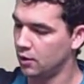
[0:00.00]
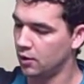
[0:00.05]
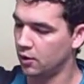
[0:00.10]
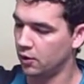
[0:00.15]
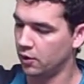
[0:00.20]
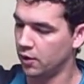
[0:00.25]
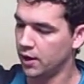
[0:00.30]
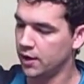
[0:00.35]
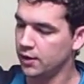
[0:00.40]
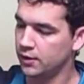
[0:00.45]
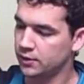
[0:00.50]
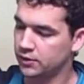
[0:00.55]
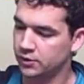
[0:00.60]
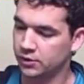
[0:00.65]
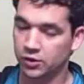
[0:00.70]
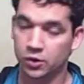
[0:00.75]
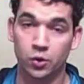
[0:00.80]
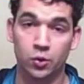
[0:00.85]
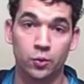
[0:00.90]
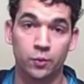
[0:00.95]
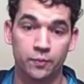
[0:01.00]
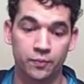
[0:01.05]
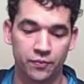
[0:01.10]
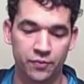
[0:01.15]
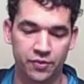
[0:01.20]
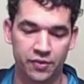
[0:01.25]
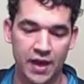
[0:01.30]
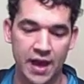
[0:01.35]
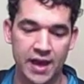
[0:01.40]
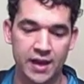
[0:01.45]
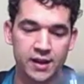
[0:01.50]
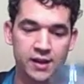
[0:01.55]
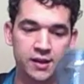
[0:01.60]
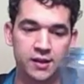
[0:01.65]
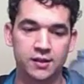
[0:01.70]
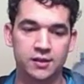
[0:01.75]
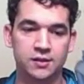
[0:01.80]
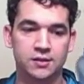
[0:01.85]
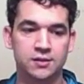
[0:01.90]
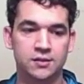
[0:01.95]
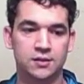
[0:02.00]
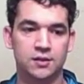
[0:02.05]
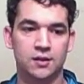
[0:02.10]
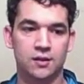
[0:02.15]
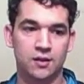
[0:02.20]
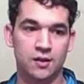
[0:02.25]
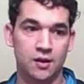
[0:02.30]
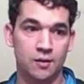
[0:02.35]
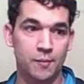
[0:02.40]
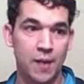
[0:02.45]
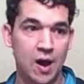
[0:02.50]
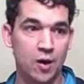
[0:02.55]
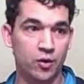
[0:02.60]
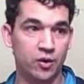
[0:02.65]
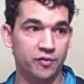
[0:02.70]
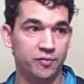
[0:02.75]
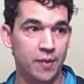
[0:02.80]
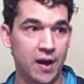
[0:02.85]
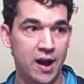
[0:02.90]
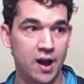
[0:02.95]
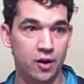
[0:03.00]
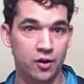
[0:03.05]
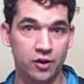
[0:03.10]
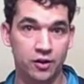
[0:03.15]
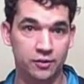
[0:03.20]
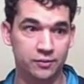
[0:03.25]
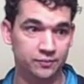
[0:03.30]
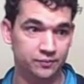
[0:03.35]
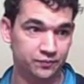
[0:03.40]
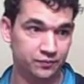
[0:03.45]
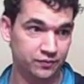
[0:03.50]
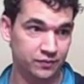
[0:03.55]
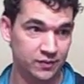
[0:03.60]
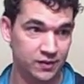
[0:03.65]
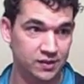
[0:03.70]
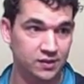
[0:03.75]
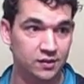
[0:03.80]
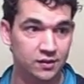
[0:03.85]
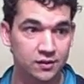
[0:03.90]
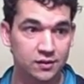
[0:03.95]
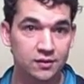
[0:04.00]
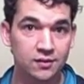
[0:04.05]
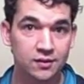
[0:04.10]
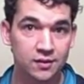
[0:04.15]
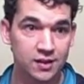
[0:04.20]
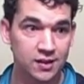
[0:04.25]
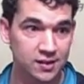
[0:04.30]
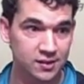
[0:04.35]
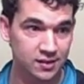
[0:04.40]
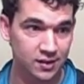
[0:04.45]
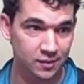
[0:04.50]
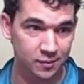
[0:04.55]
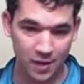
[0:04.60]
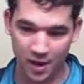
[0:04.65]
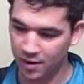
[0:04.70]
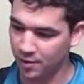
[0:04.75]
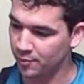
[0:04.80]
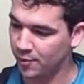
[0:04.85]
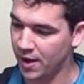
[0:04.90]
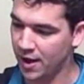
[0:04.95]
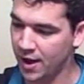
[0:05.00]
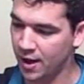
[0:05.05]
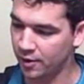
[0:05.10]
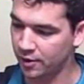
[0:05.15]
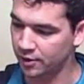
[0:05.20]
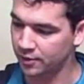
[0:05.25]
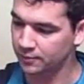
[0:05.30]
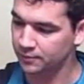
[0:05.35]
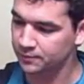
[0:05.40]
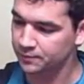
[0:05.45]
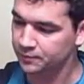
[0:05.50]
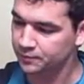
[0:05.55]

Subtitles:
Alright, so that is the amount of powder. It's a decent amount of powder.